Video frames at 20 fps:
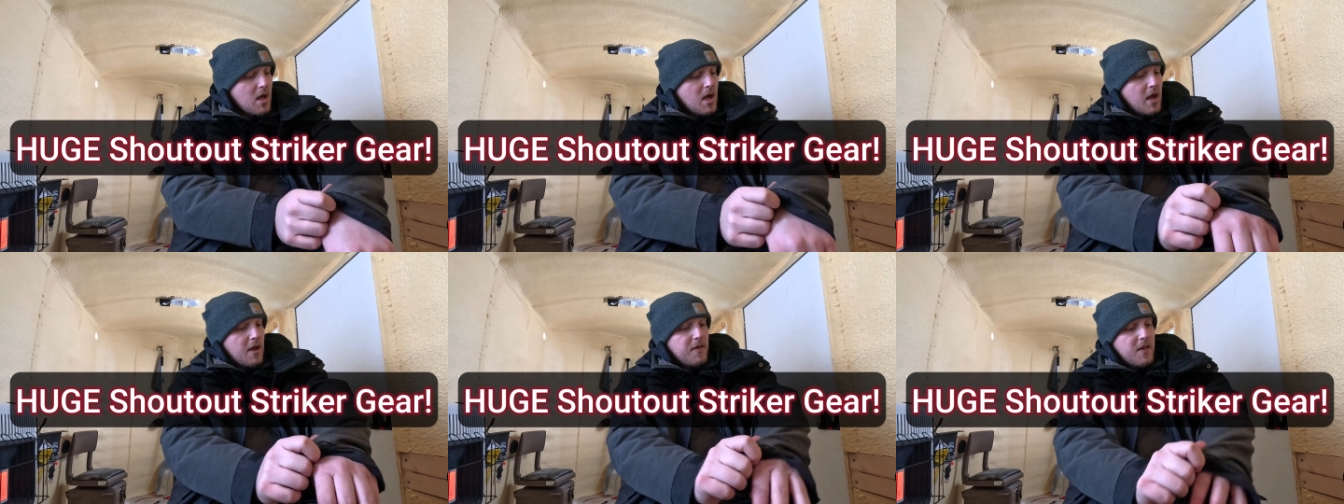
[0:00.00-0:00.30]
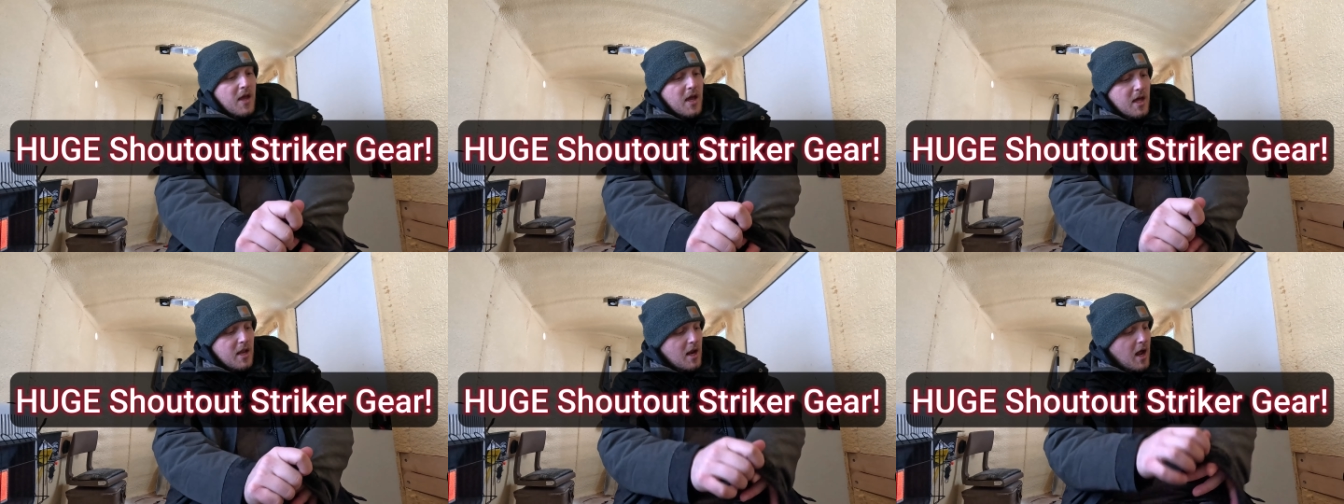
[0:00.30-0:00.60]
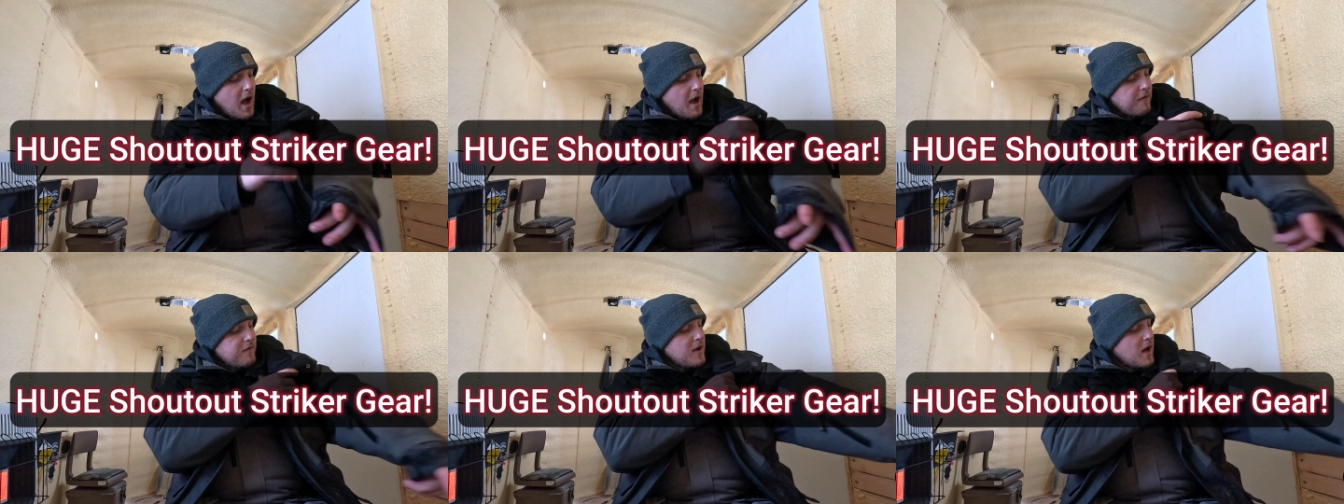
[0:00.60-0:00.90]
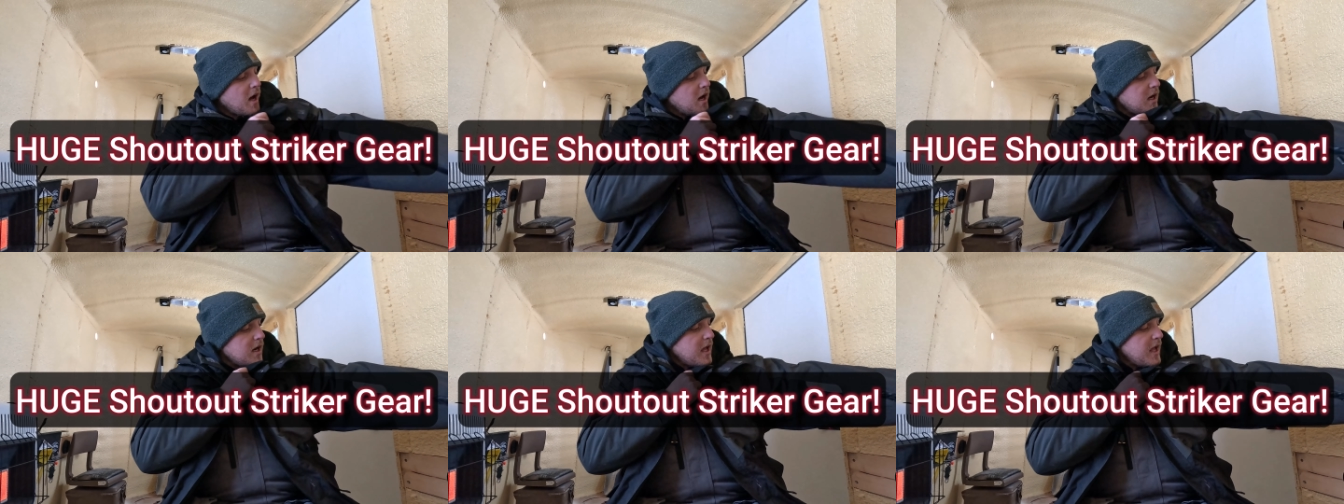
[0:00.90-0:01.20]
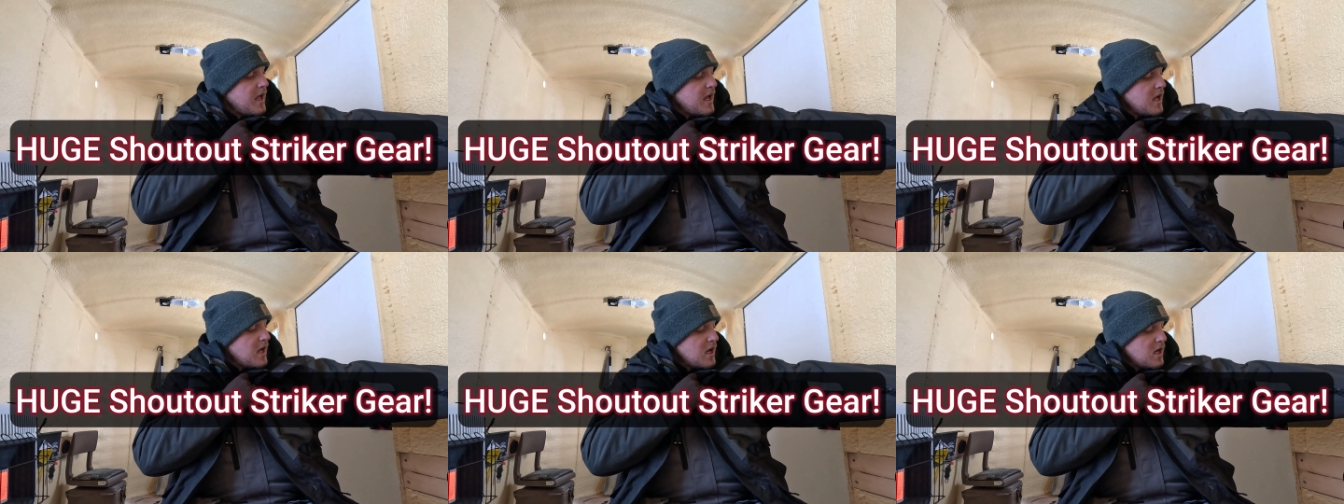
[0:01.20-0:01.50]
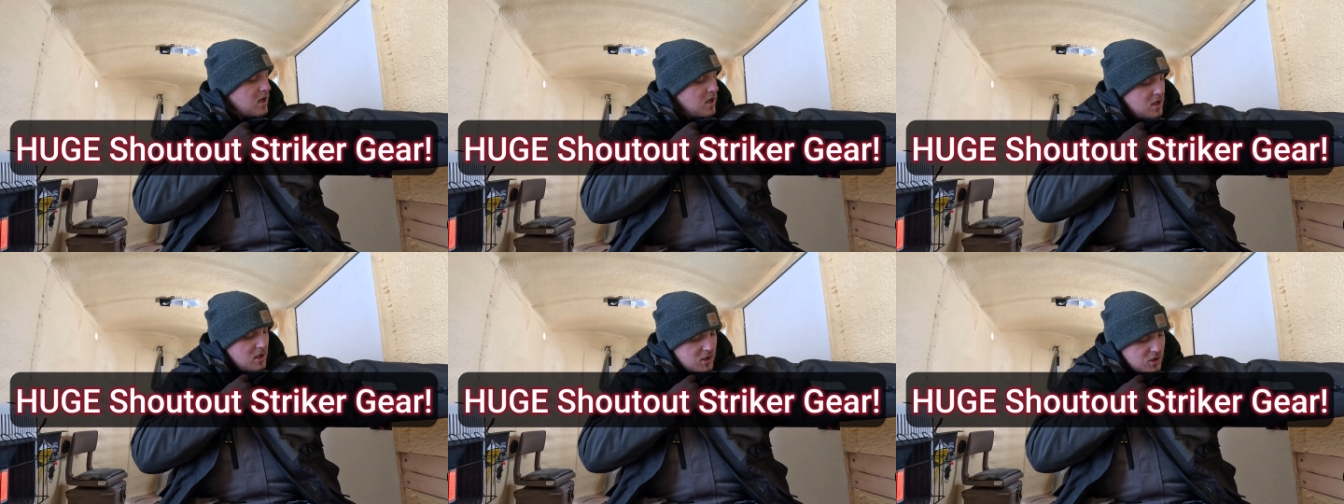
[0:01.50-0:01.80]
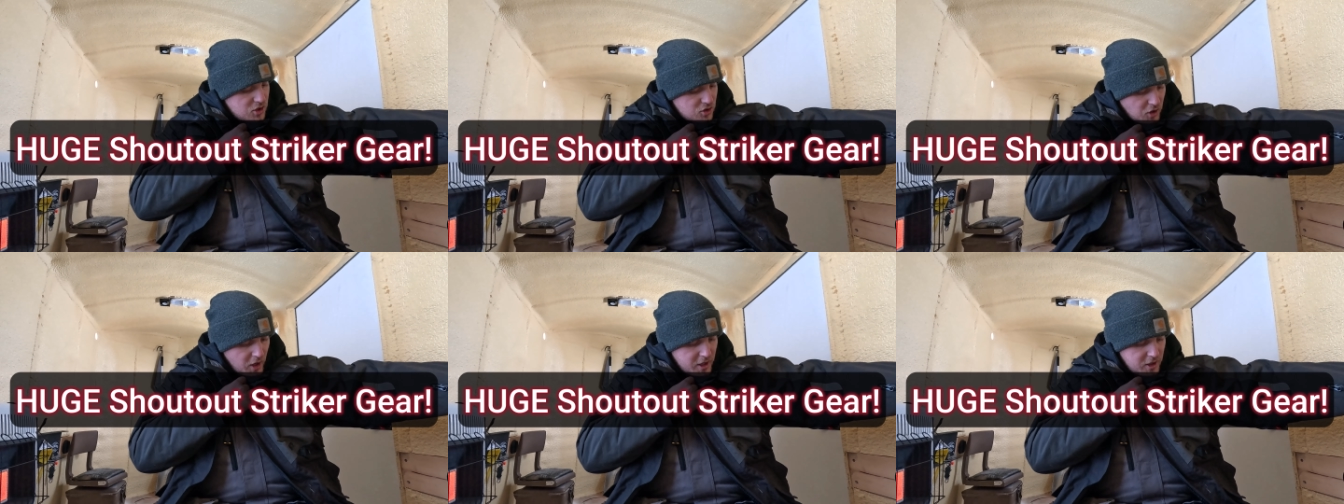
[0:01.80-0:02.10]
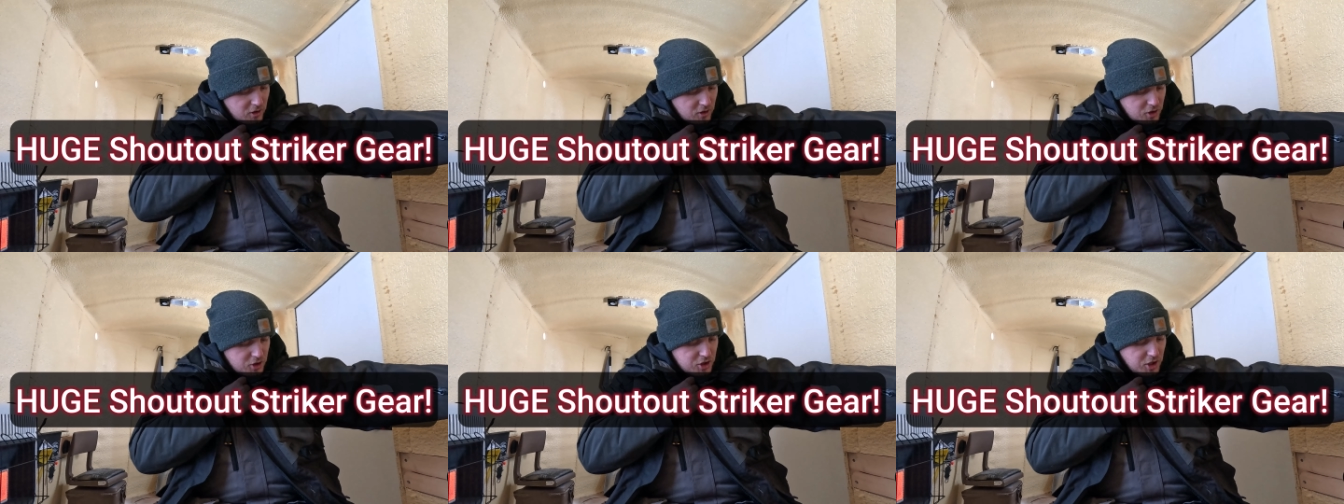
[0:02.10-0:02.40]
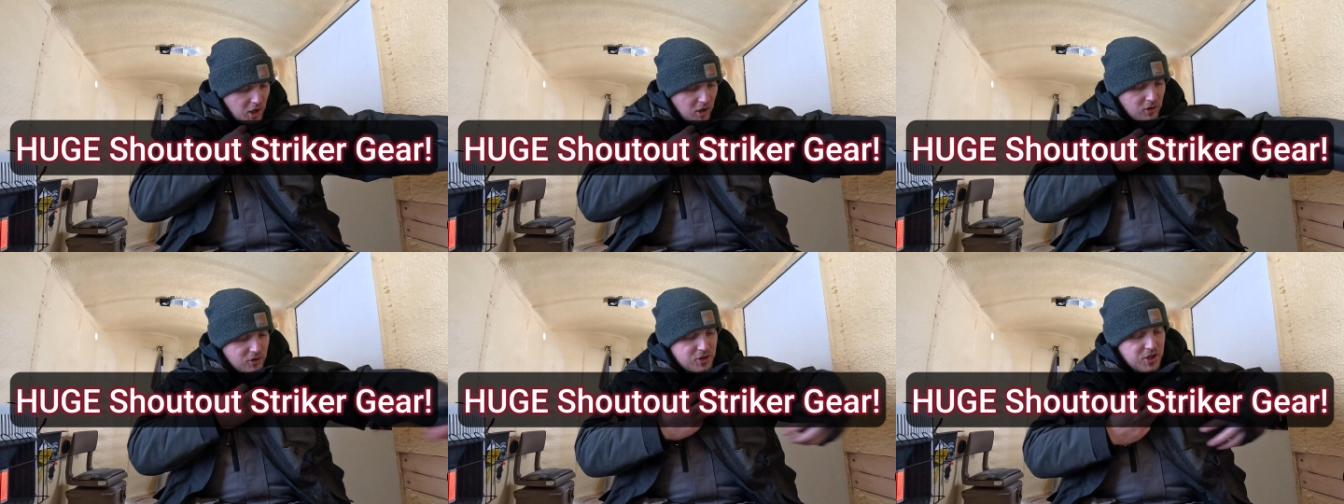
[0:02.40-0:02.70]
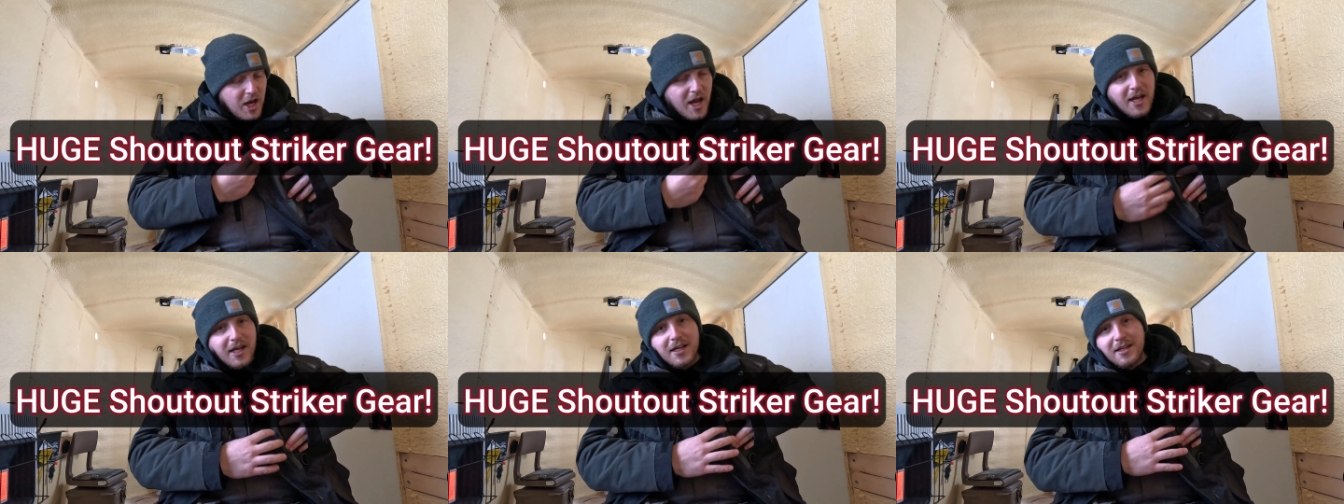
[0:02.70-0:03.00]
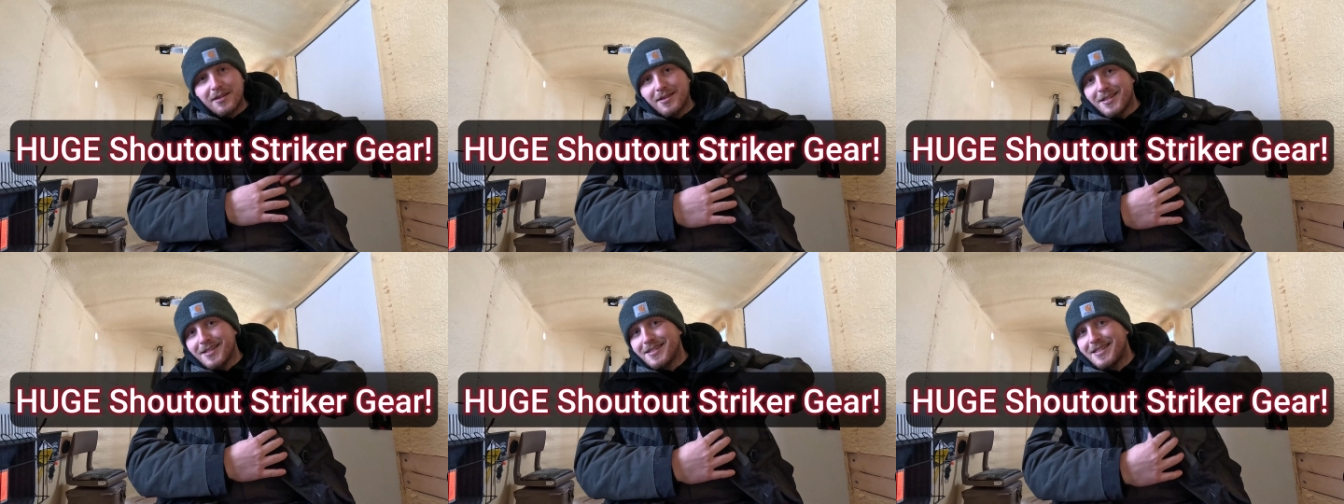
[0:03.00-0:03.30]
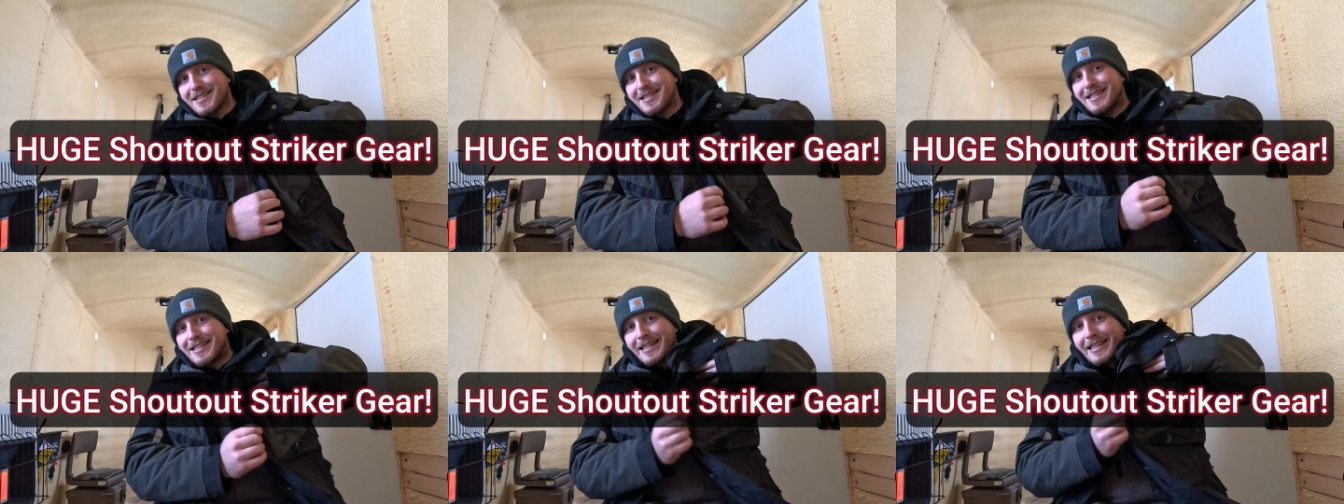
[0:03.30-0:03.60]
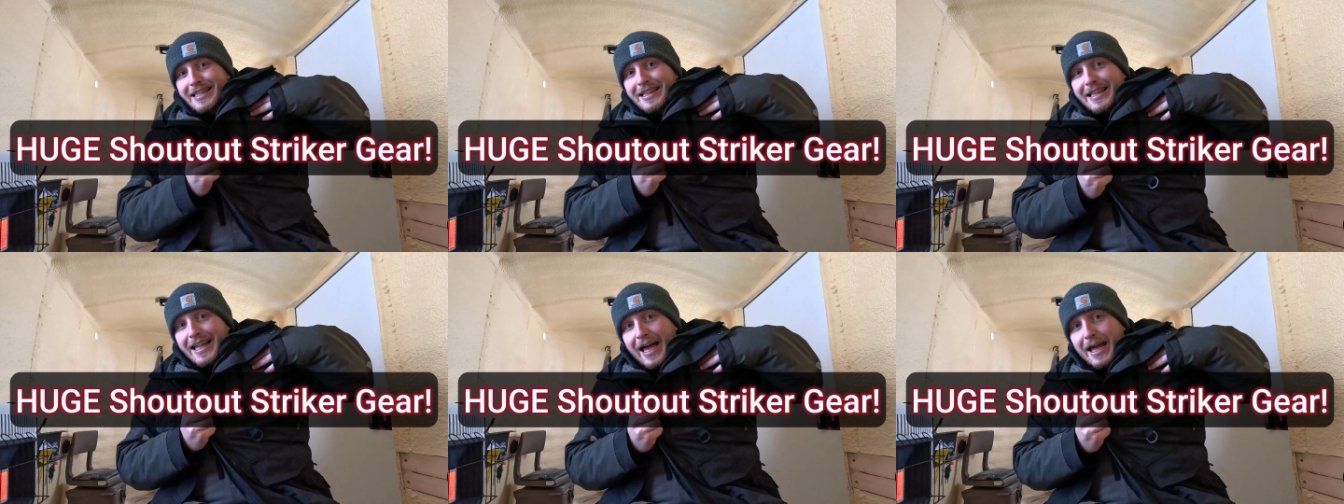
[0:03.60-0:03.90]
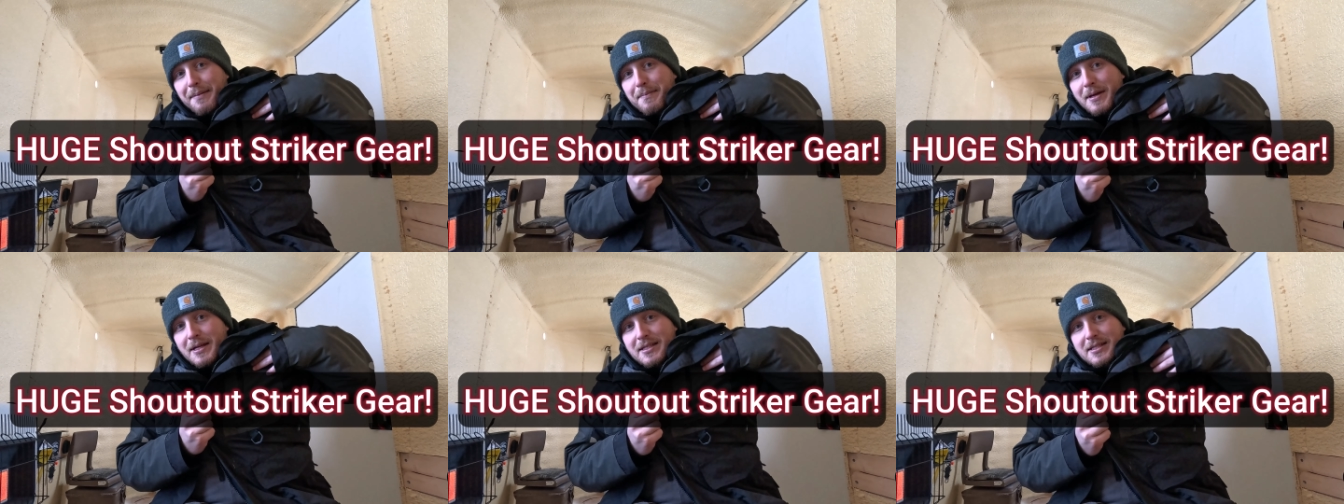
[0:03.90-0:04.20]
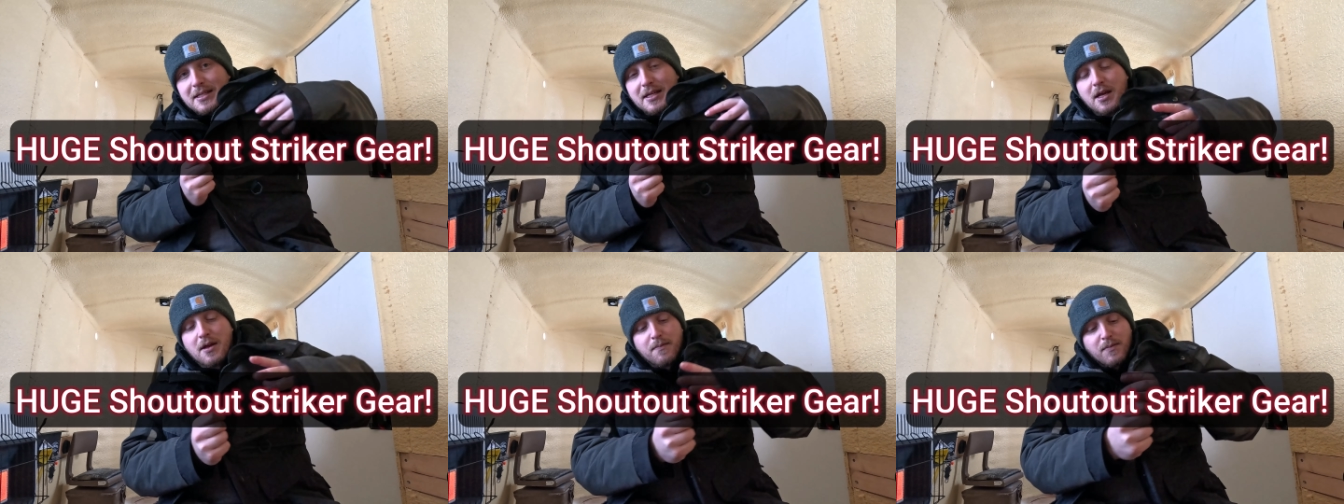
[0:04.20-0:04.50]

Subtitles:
And then I've got a striker shell jacket. This is the Climate.